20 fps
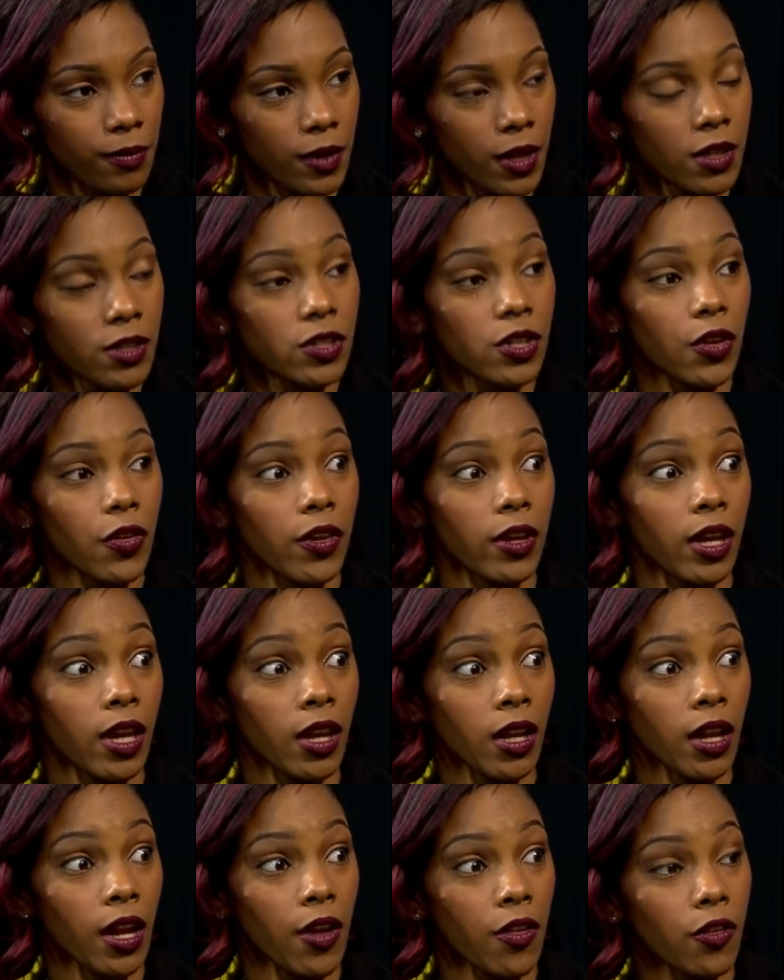So are there any
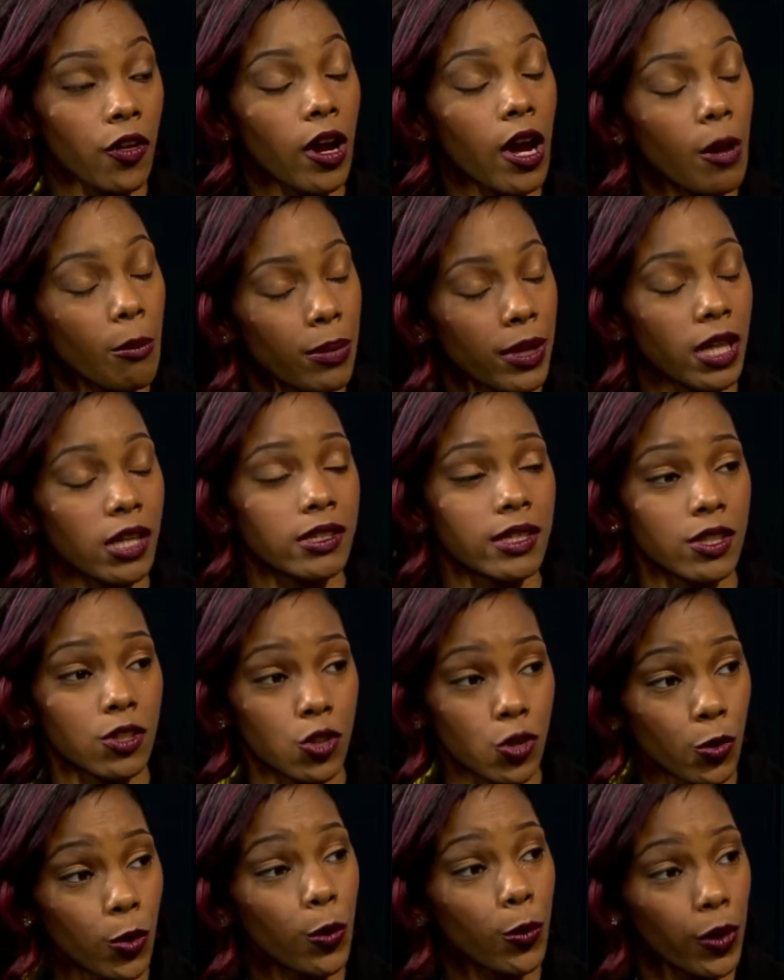other companies
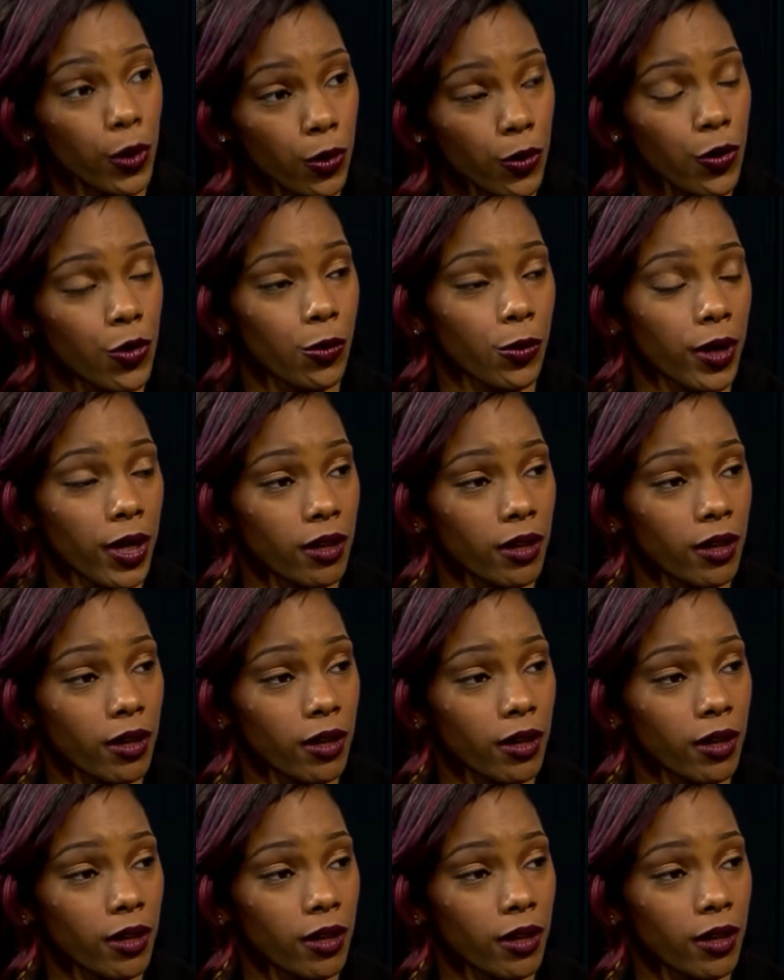doing what you're doing?